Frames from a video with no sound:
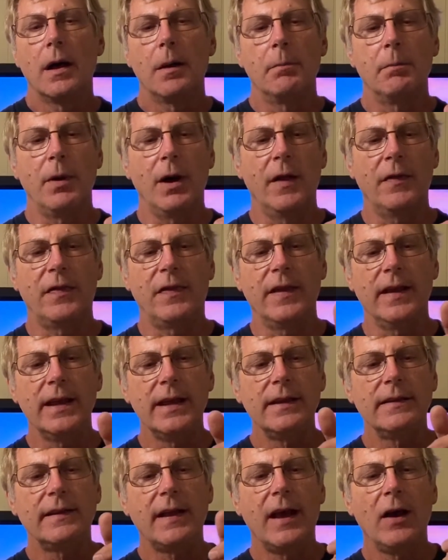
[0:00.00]
But
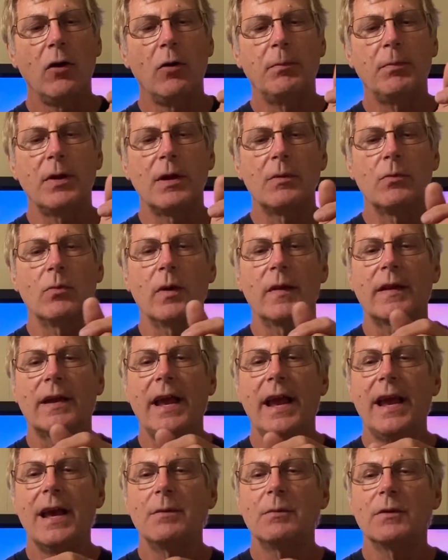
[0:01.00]
these help him with
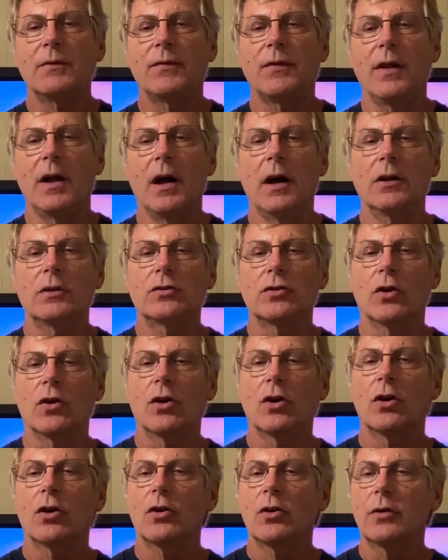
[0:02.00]
camouflage, or
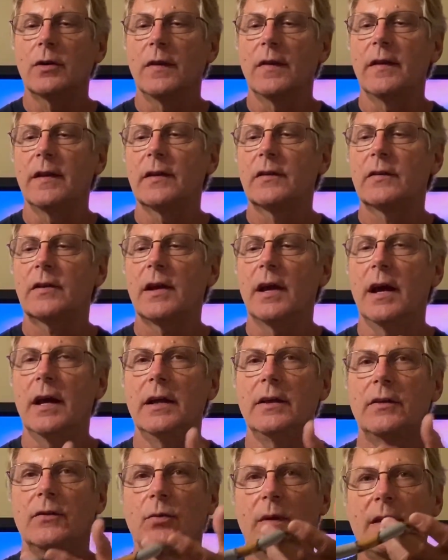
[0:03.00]
her in this
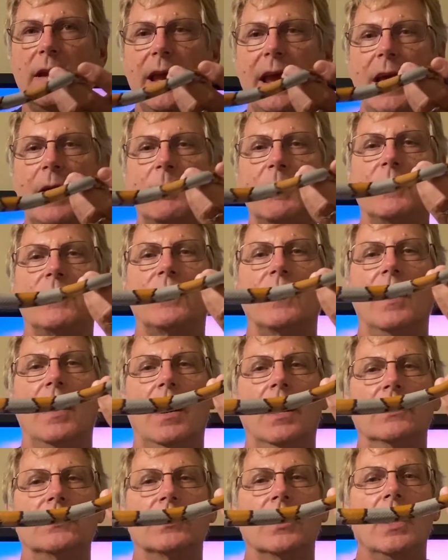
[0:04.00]
case with
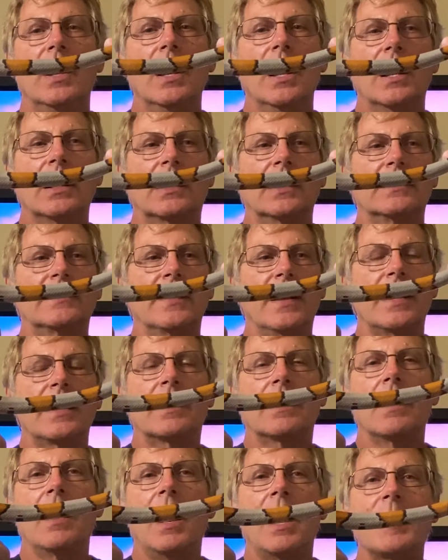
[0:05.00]
camouflage, because they
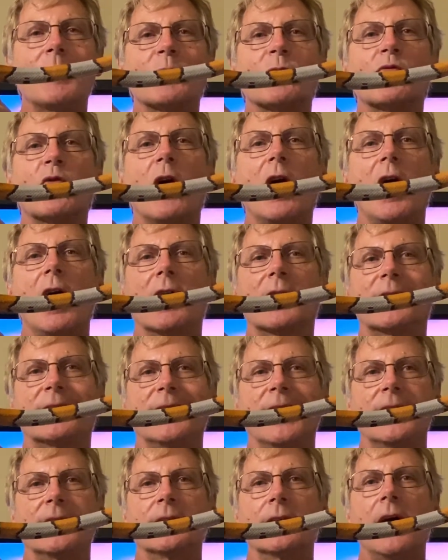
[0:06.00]
climb rocks
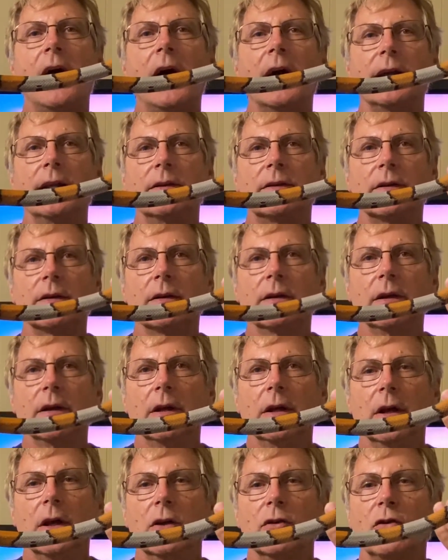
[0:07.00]
at night.
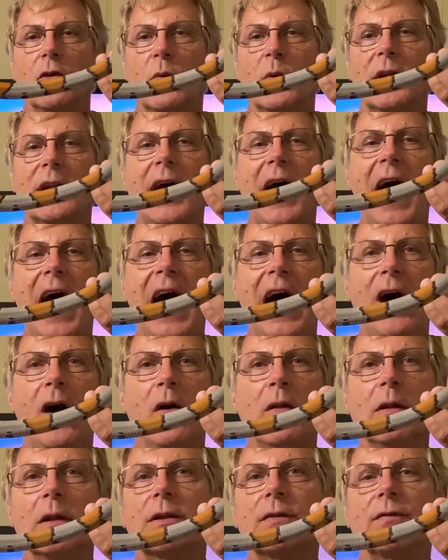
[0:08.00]
So when an
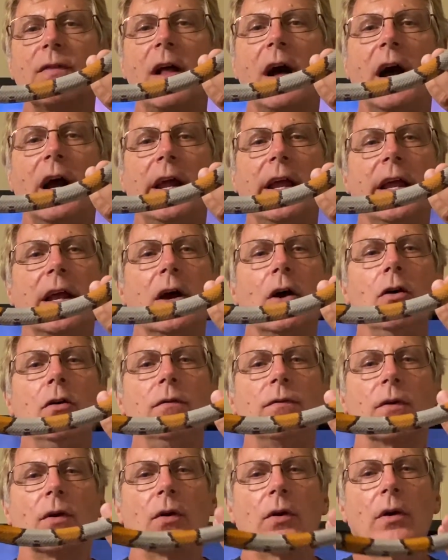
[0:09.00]
owl is flying
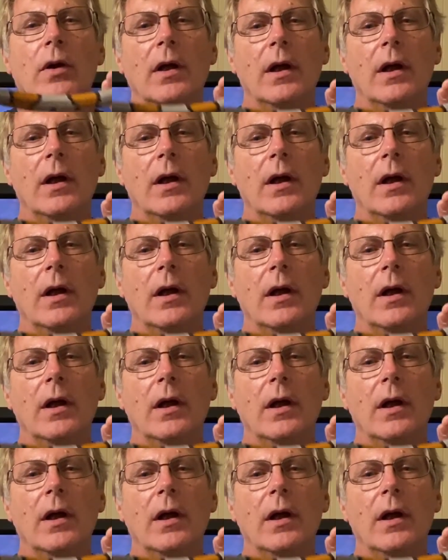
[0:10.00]
over,